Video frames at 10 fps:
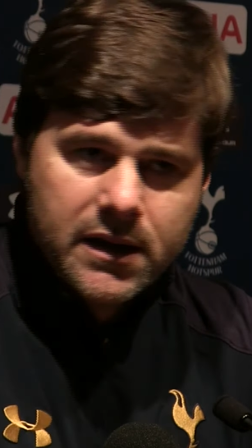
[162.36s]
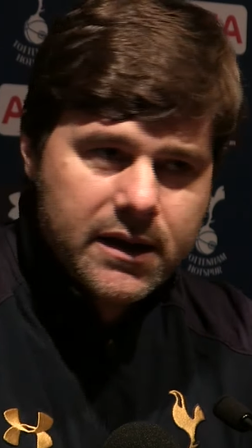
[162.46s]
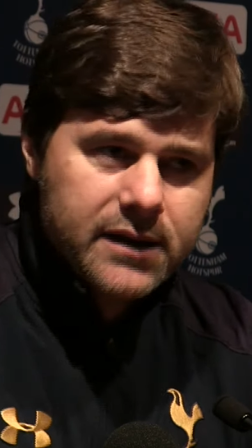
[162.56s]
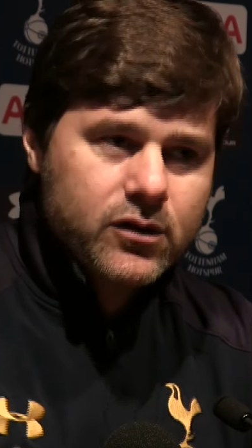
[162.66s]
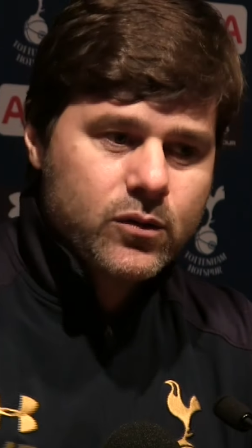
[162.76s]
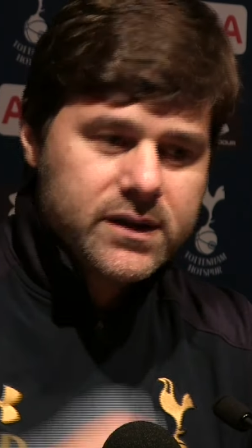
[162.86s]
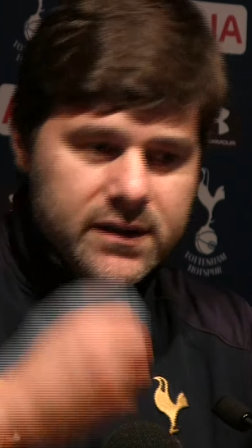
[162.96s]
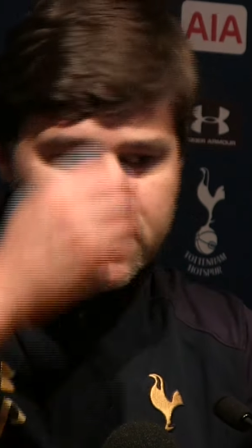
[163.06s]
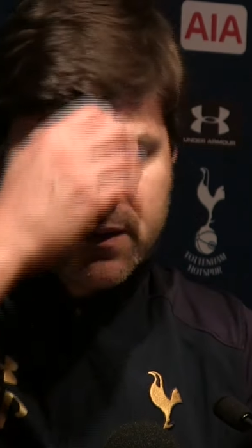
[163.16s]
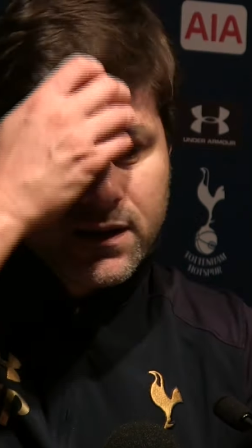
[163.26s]
Yes,
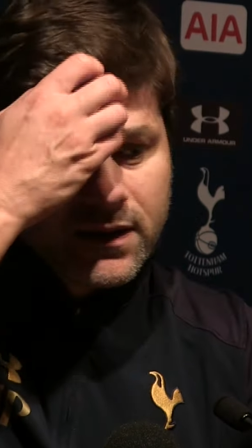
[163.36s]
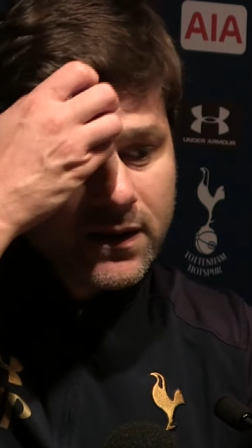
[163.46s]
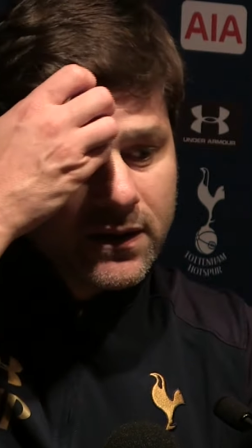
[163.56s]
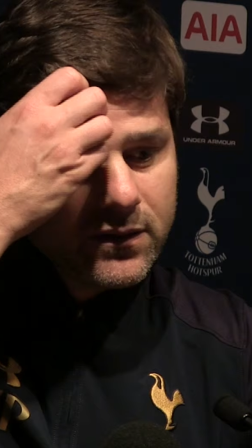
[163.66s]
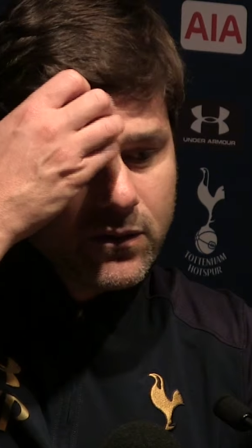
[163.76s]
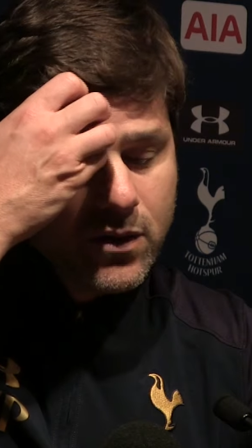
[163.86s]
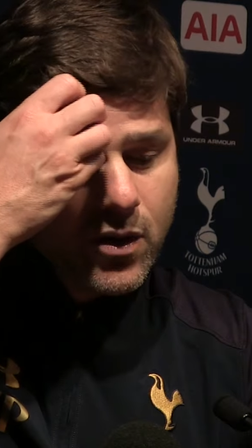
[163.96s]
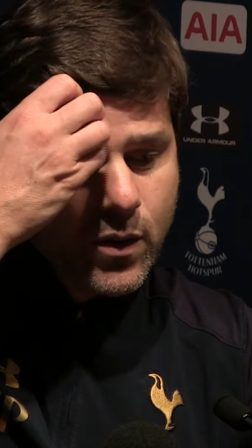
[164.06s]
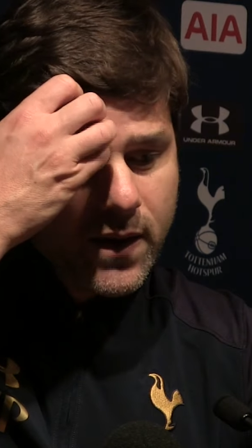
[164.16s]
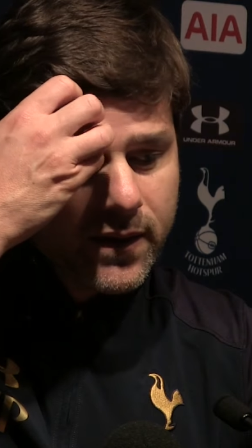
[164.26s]
always is. Uh, you
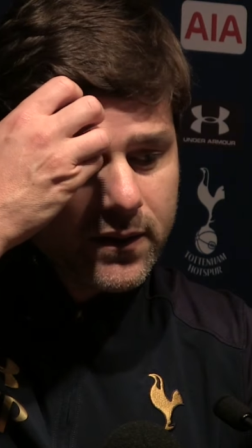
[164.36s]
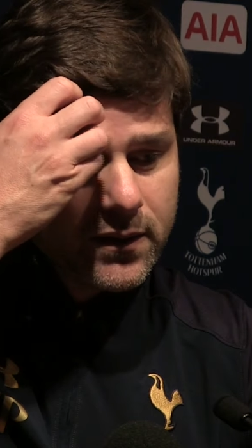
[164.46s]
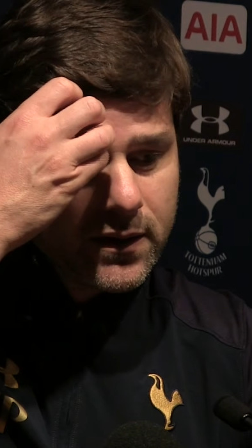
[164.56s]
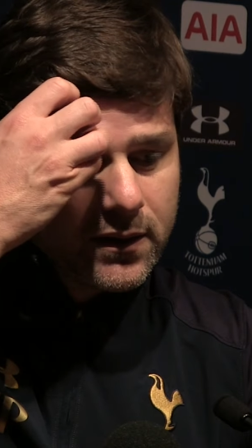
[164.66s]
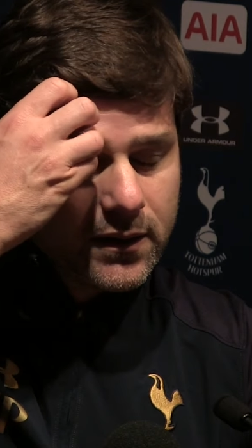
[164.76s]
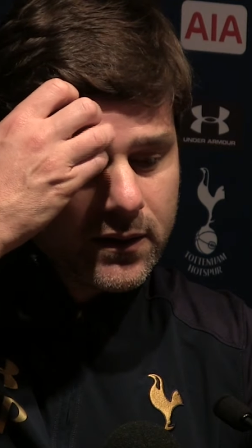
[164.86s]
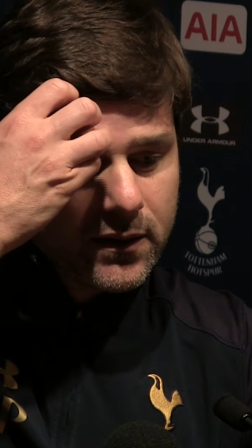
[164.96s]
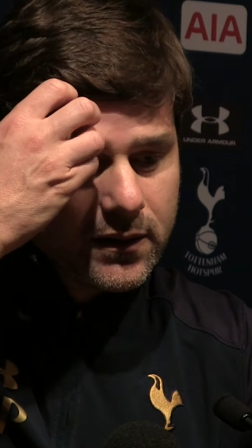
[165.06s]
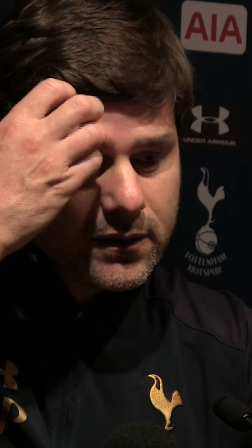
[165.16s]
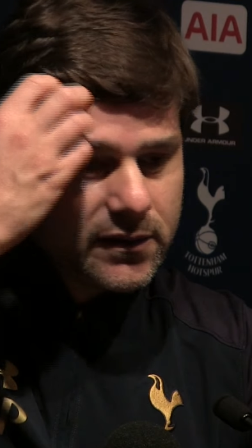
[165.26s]
know, I think
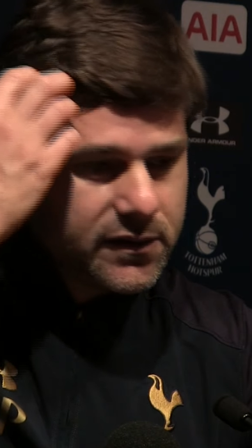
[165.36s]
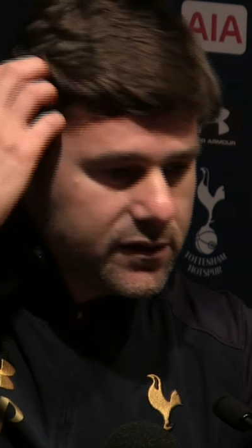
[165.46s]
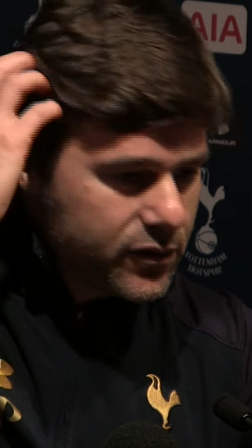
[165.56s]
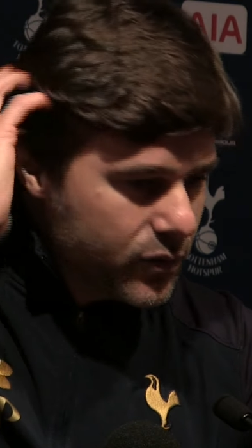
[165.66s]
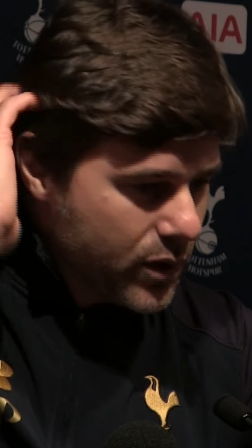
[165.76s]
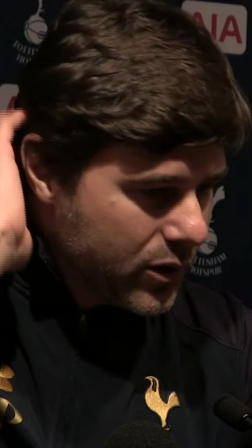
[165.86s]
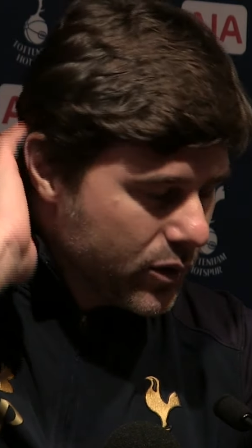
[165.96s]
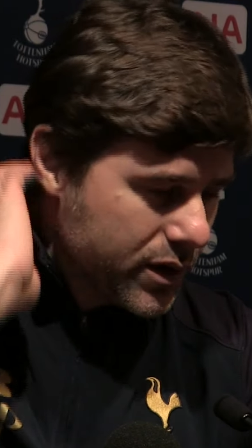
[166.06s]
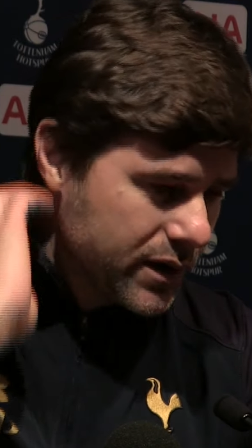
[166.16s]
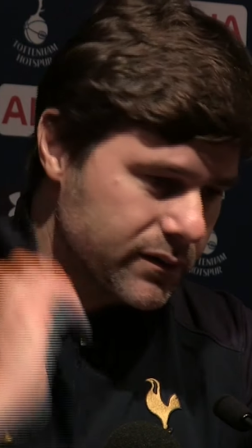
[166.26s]
the, the season we are
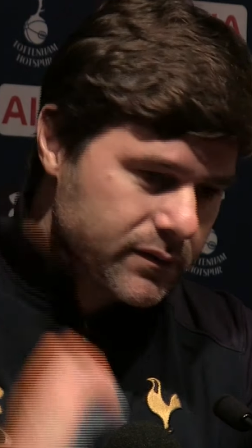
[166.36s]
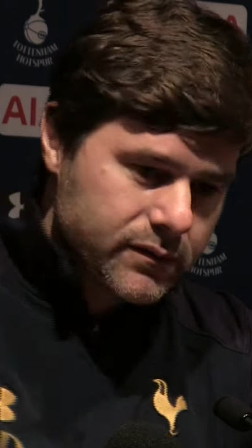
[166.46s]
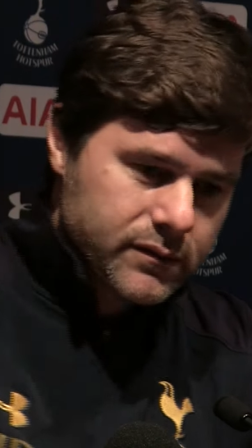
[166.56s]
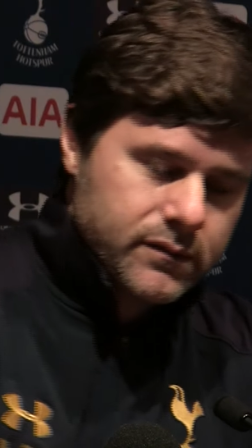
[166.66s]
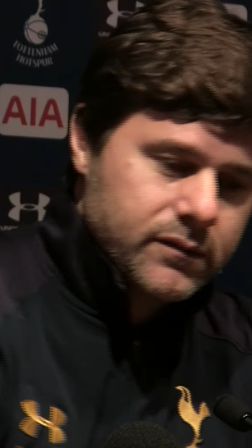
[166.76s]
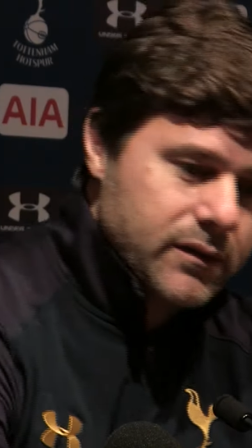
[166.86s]
working